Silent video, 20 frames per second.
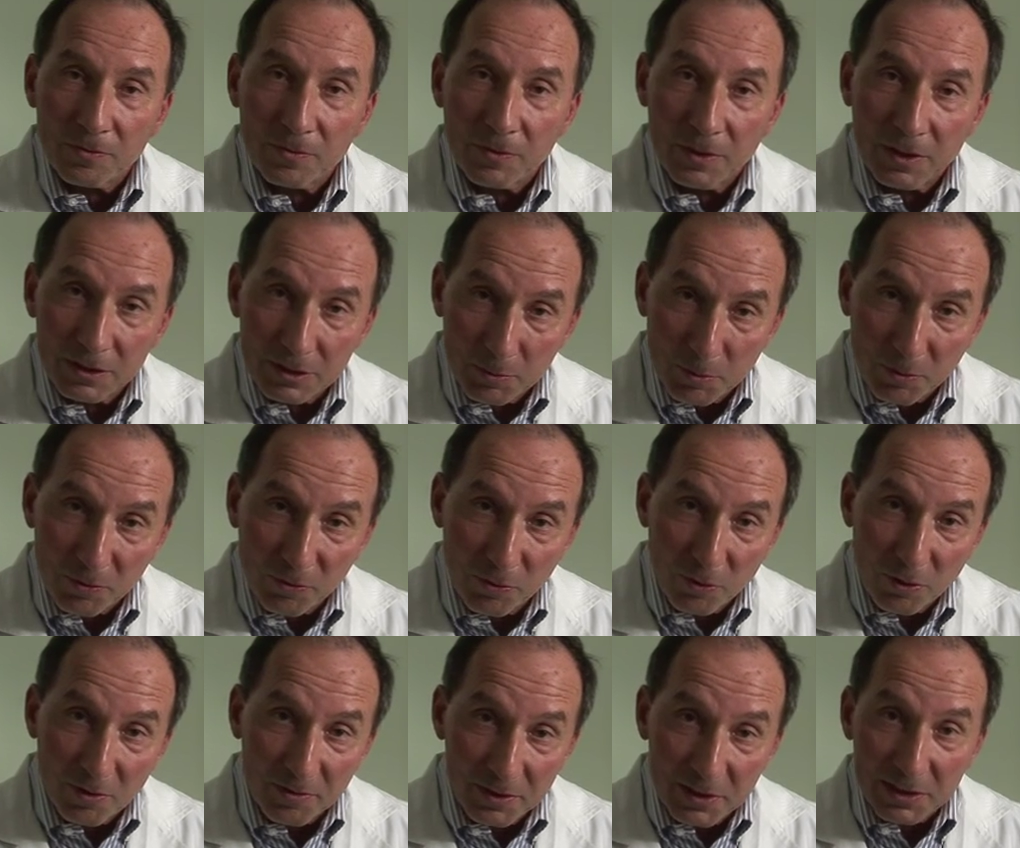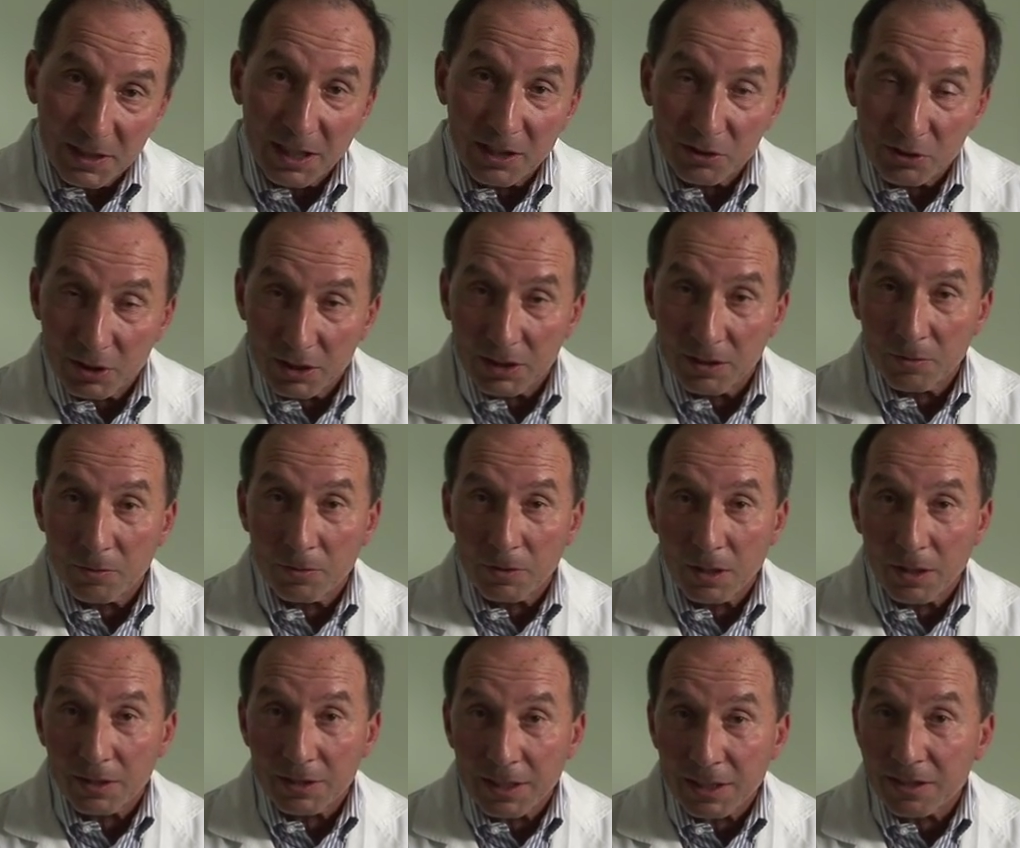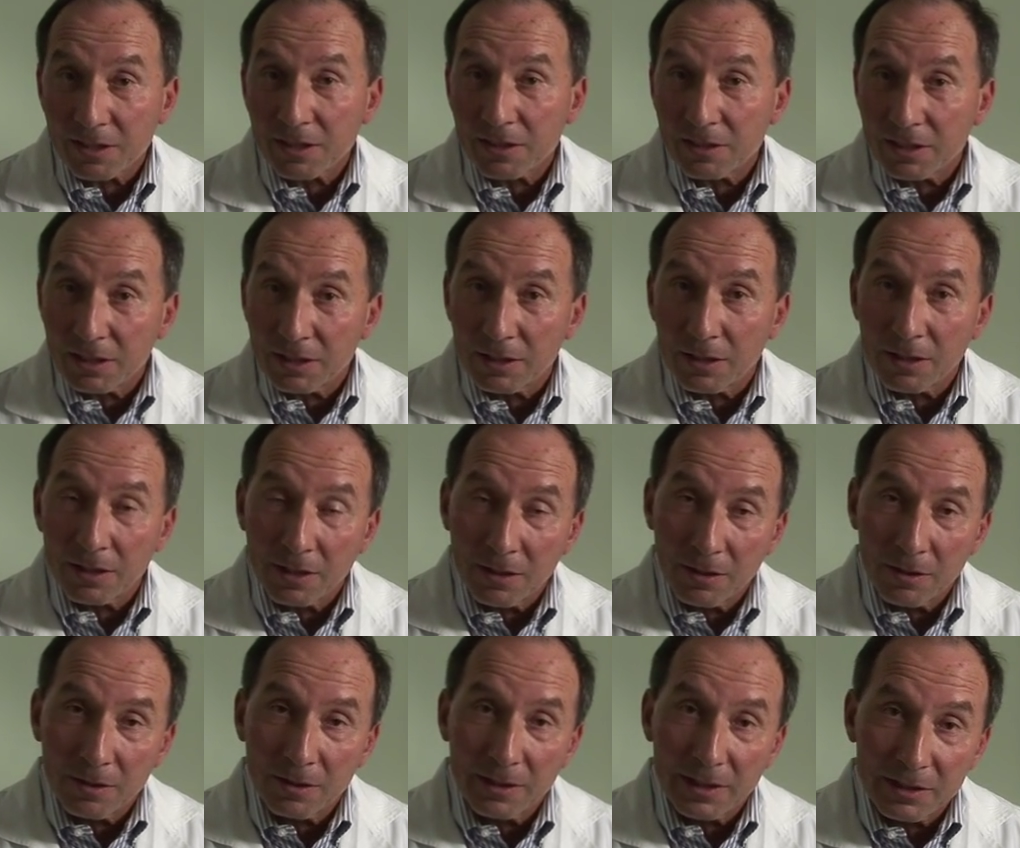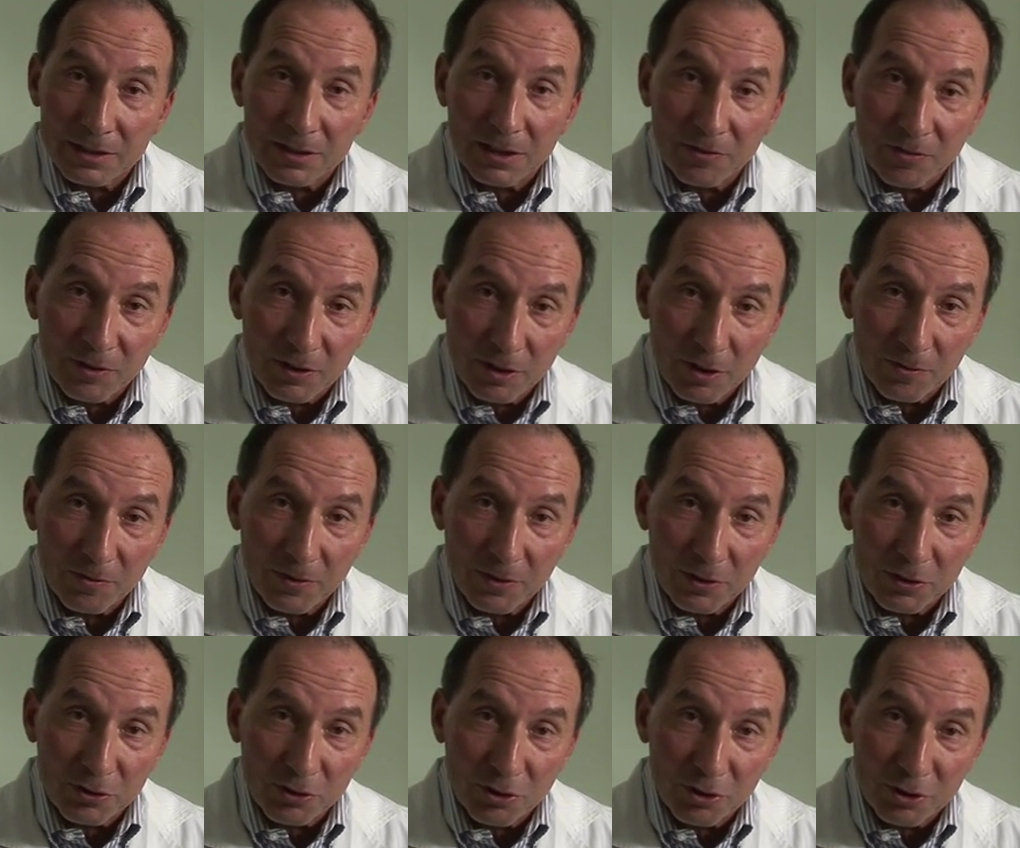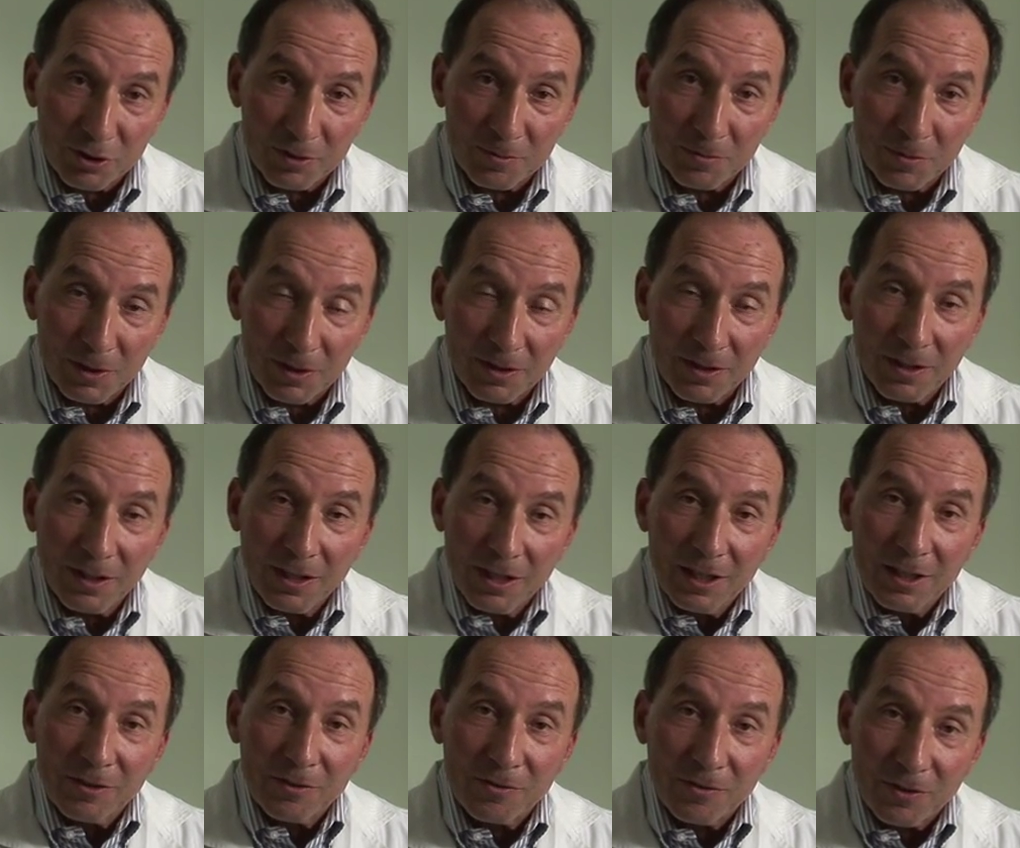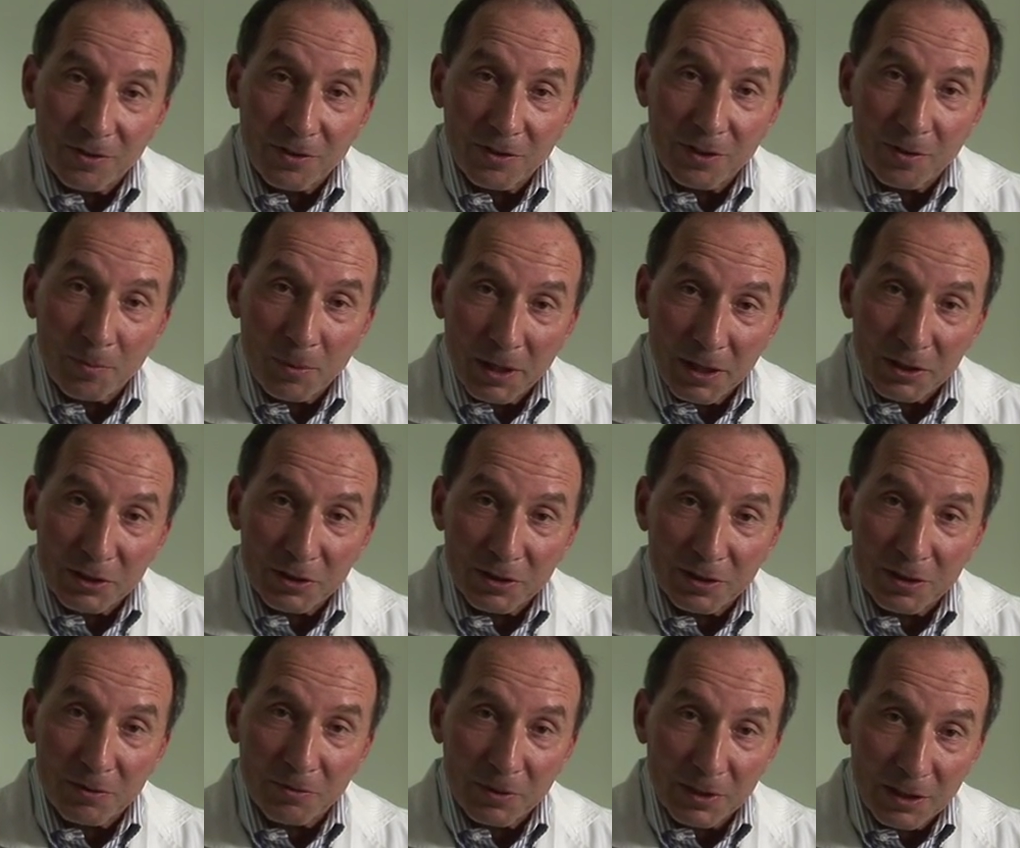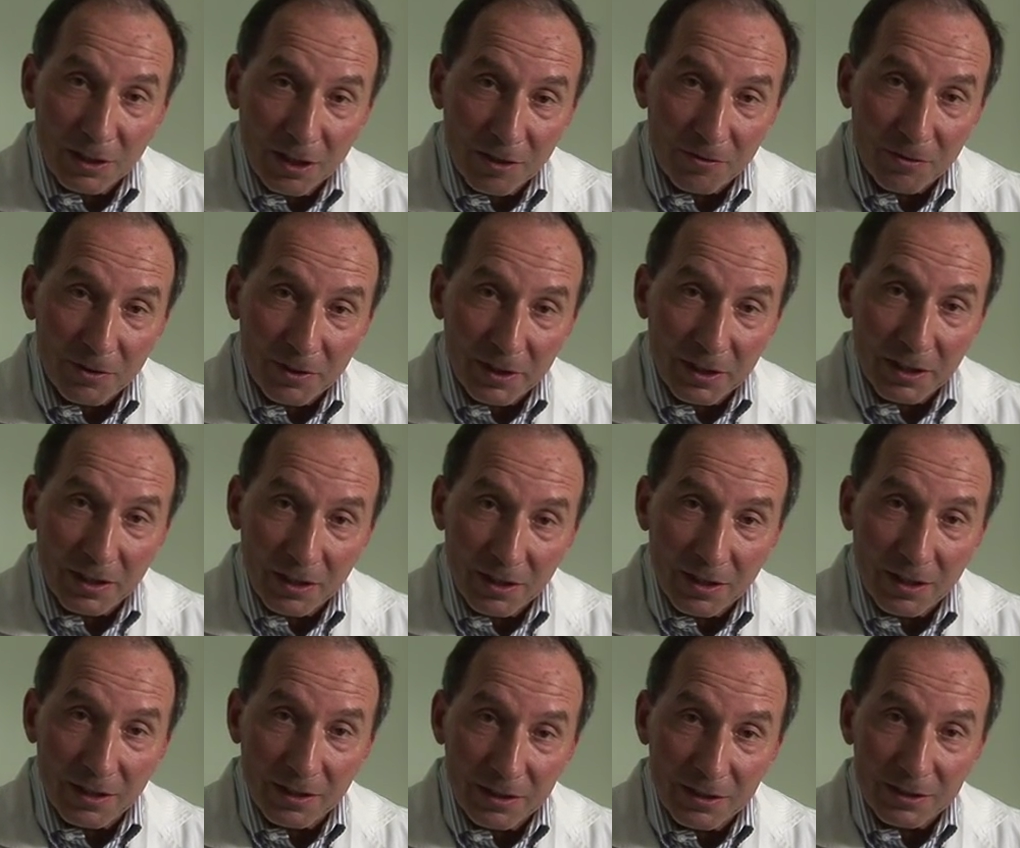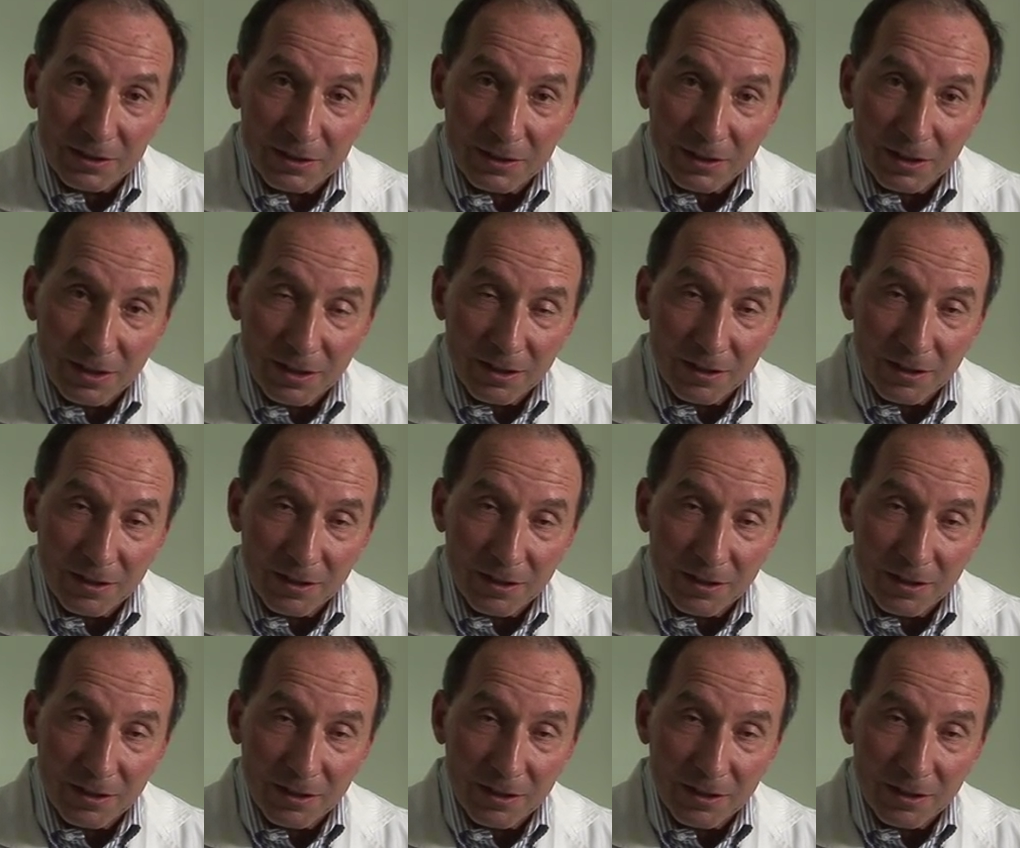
that's performed is actually technically less difficult for the surgeon, but for the patient, the recovery is